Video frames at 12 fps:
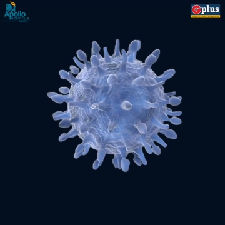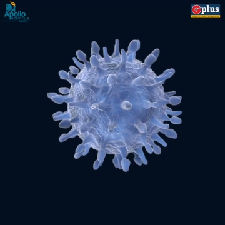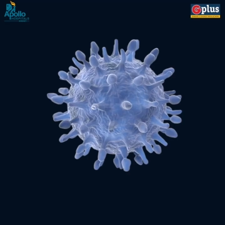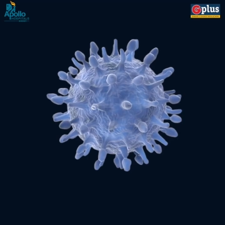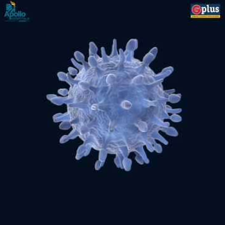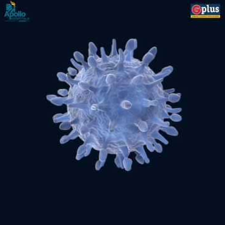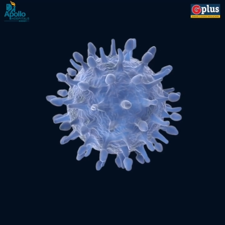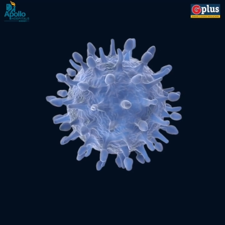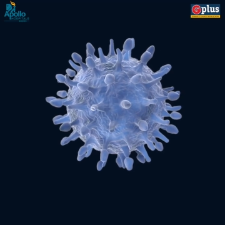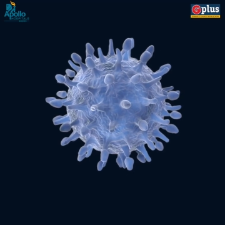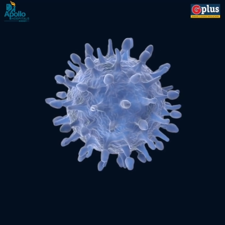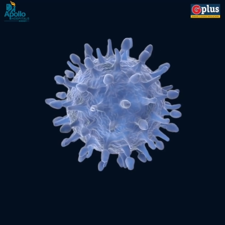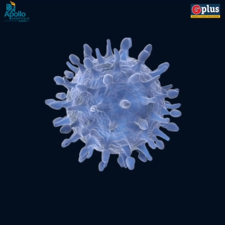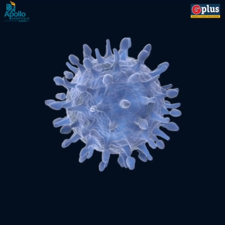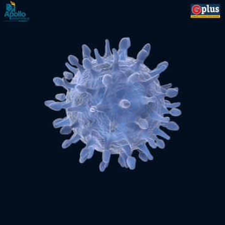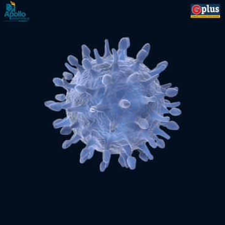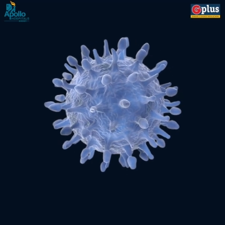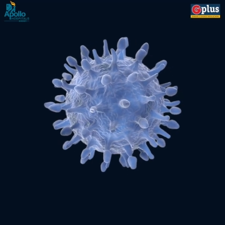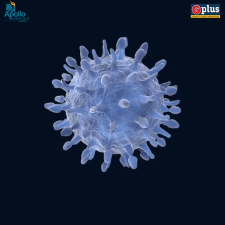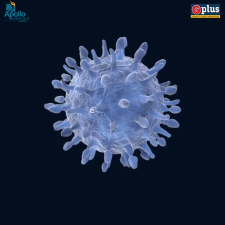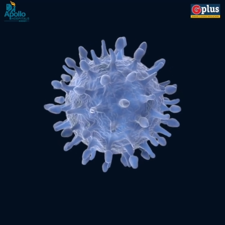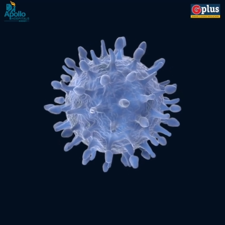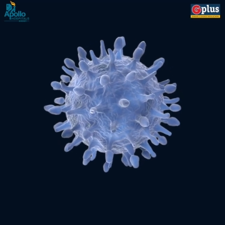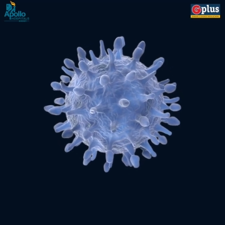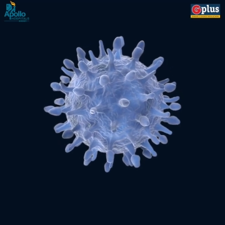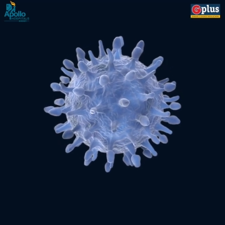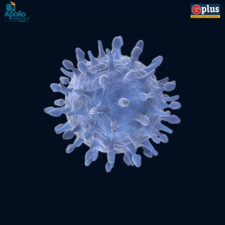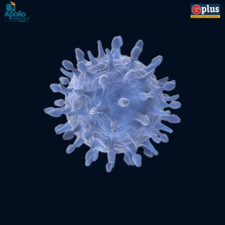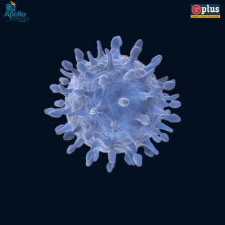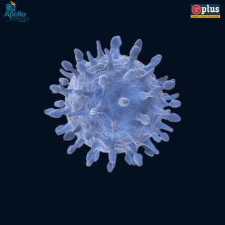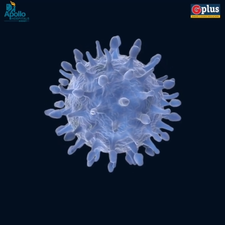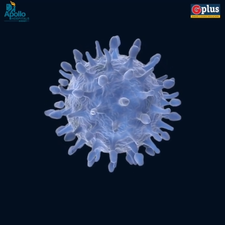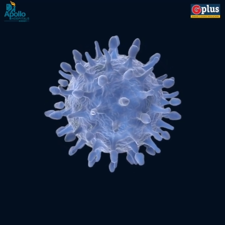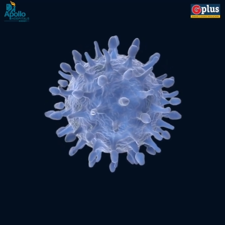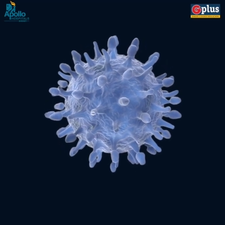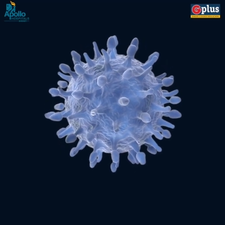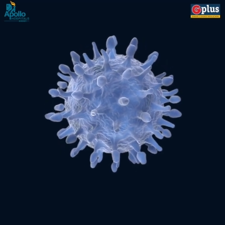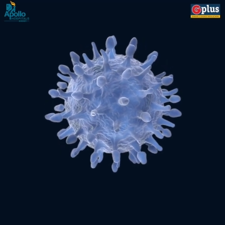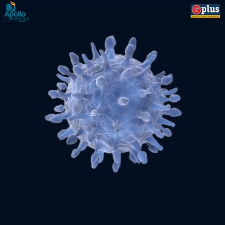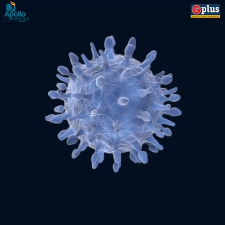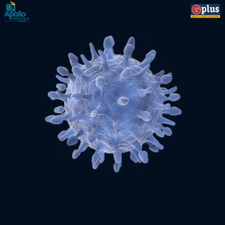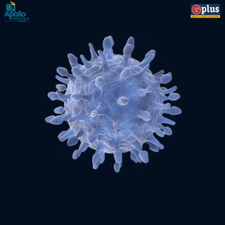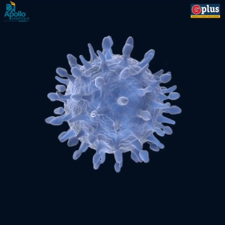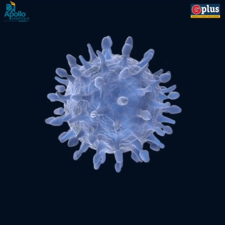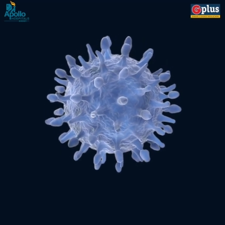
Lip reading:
Nobody's mouth can be seen.